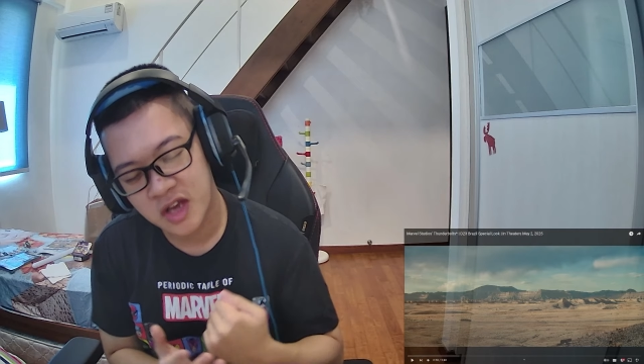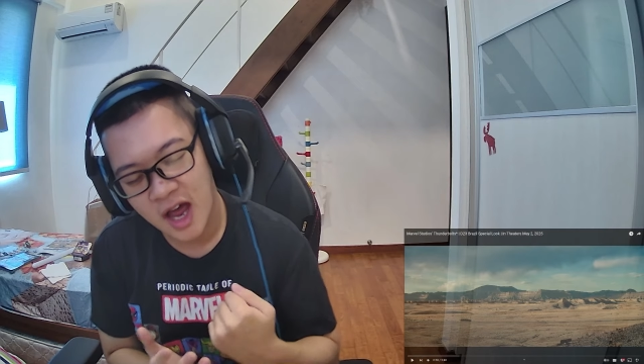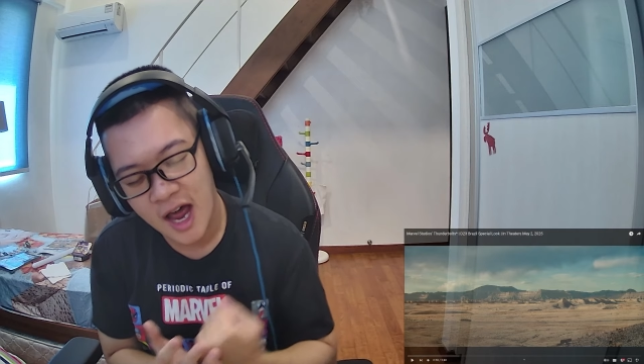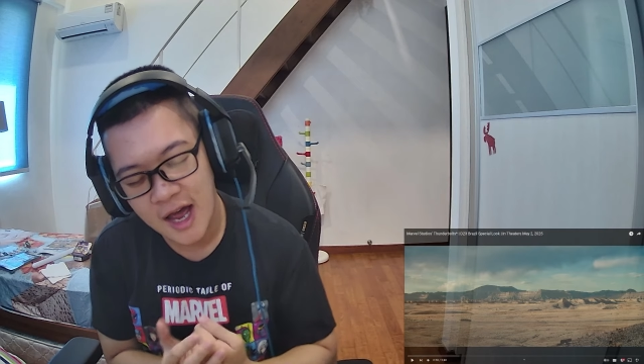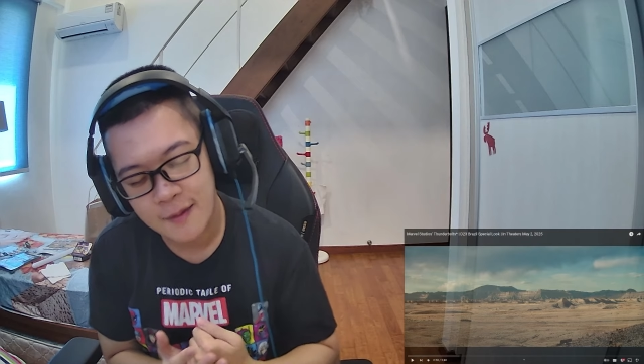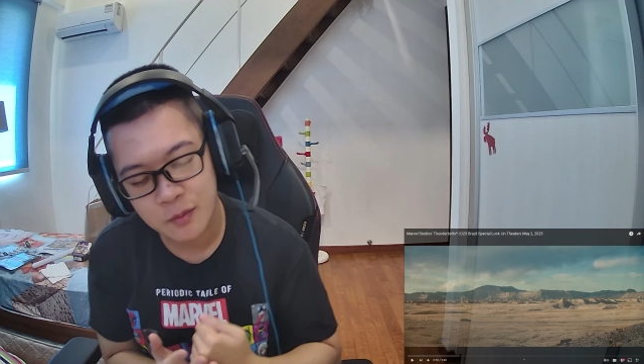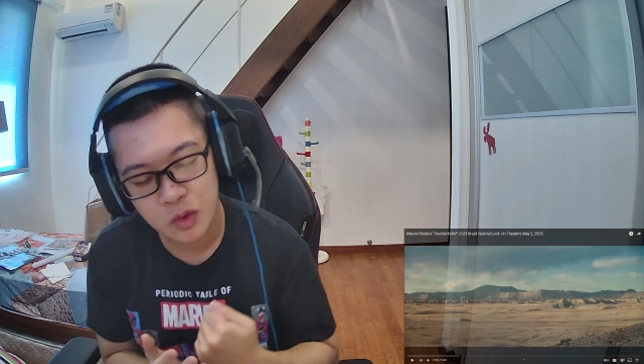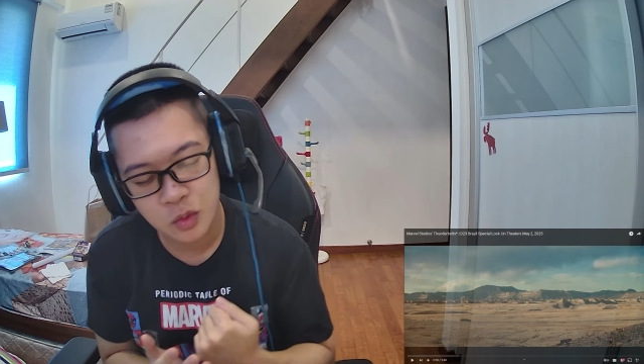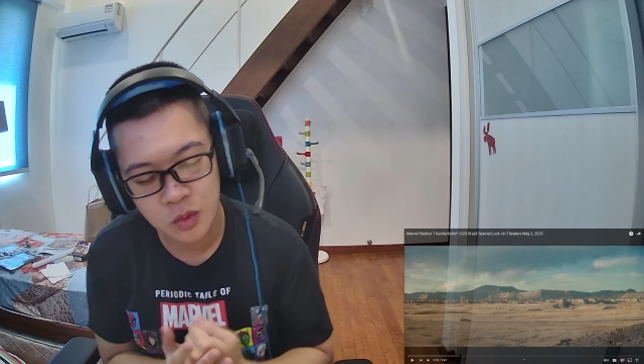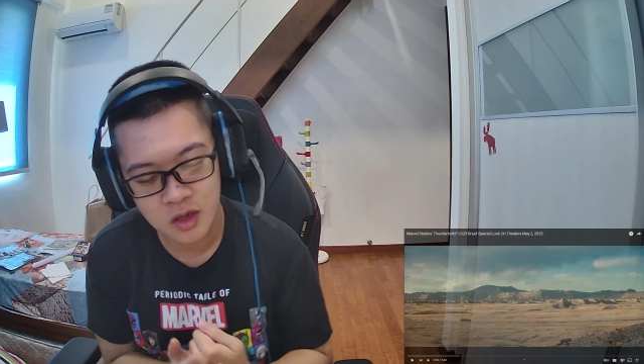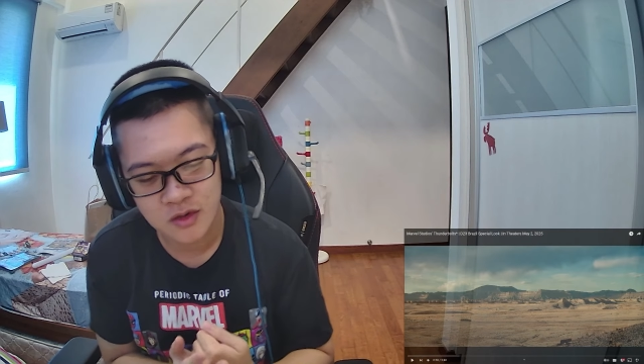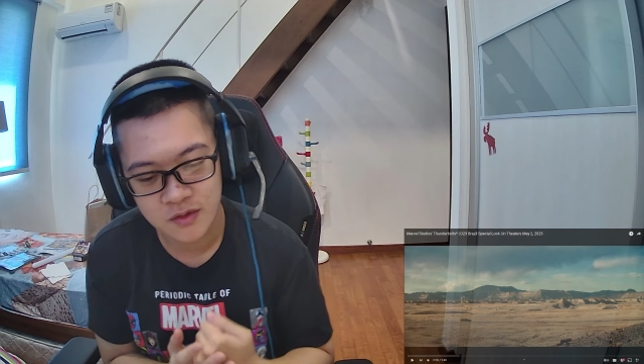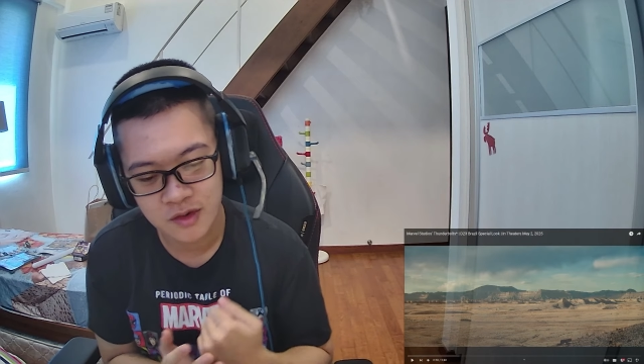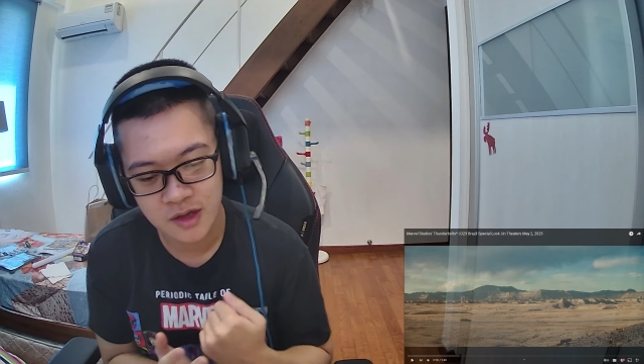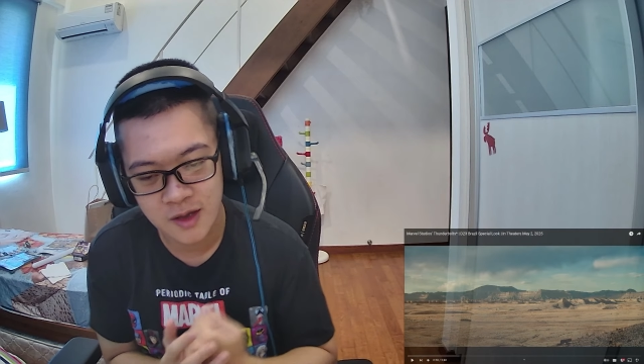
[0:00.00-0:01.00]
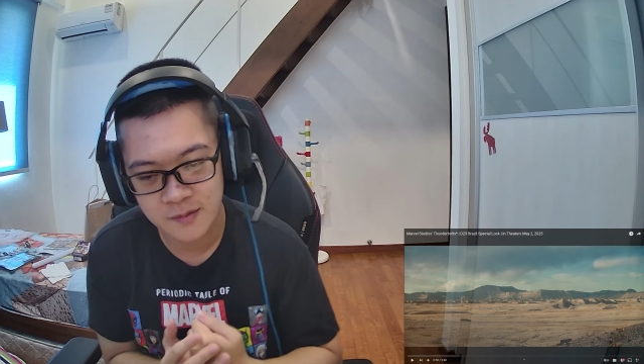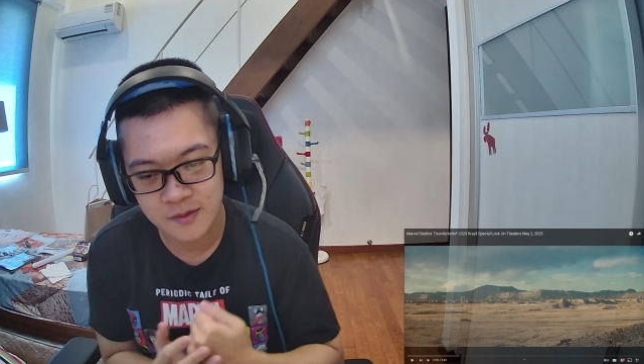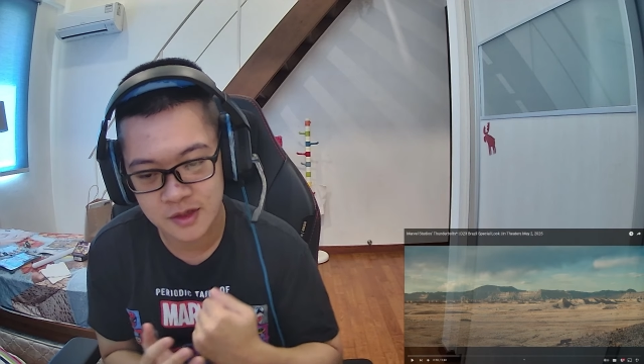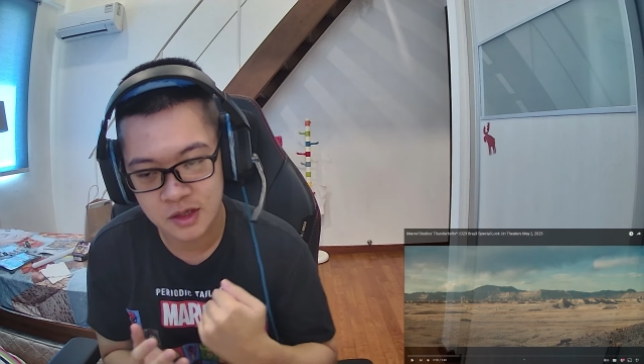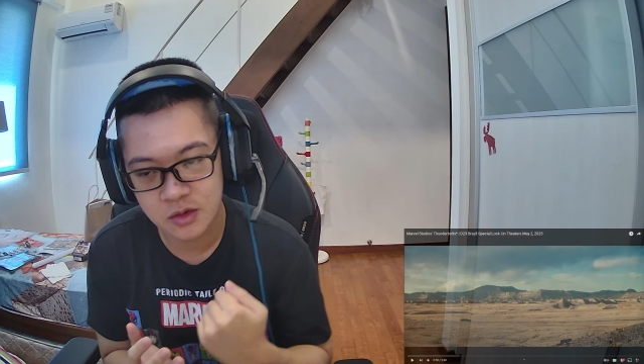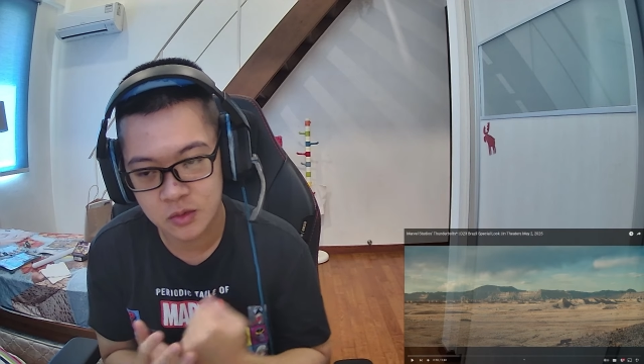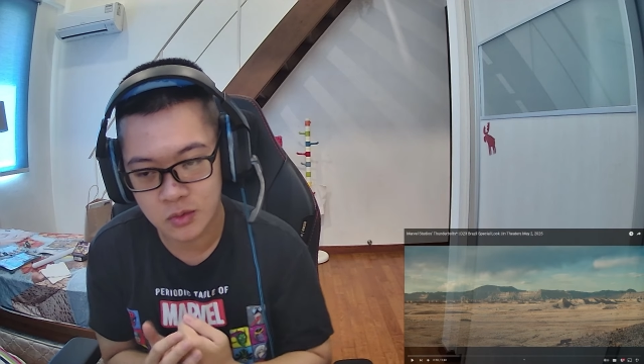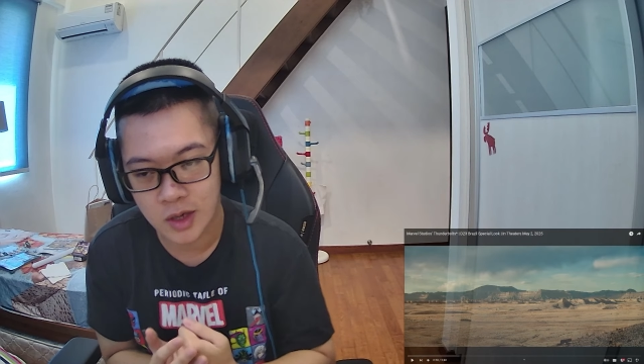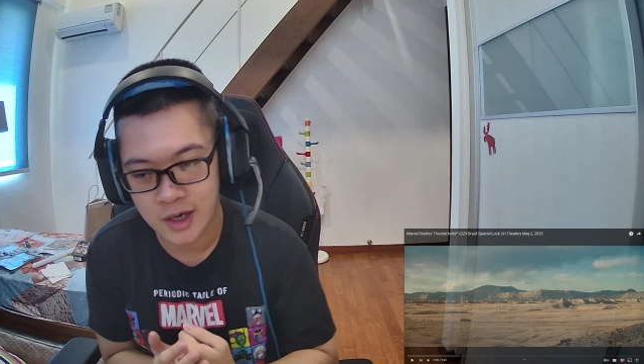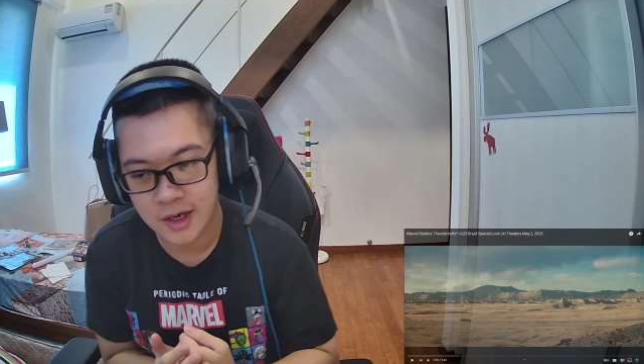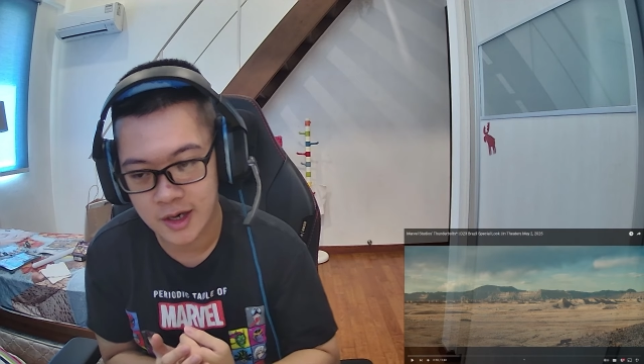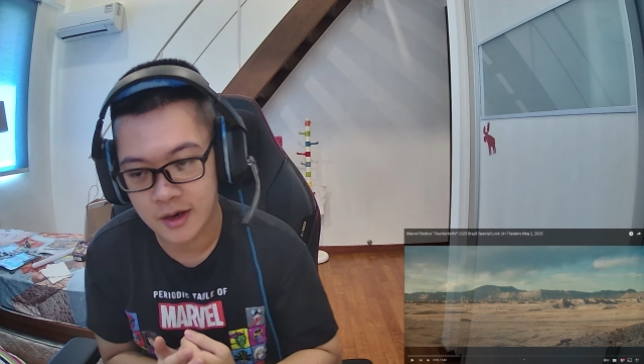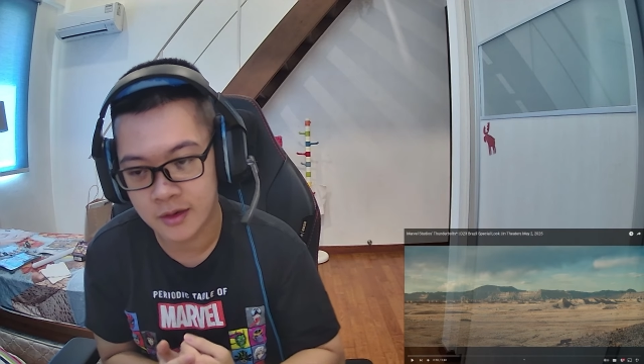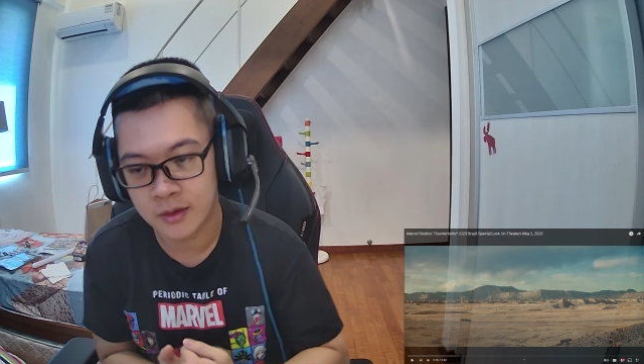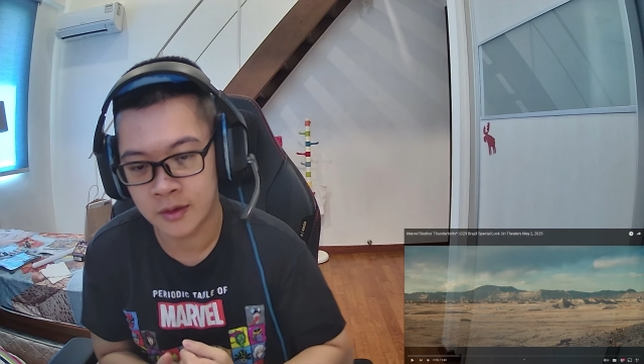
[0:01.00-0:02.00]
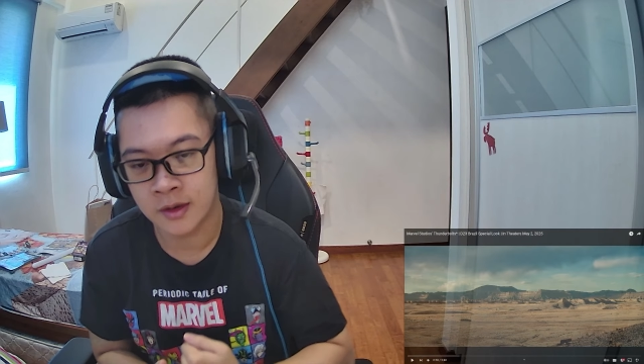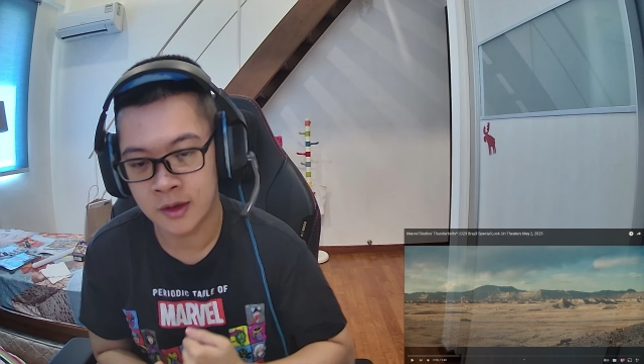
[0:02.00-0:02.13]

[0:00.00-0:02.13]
hyped to watch for the MCU right now.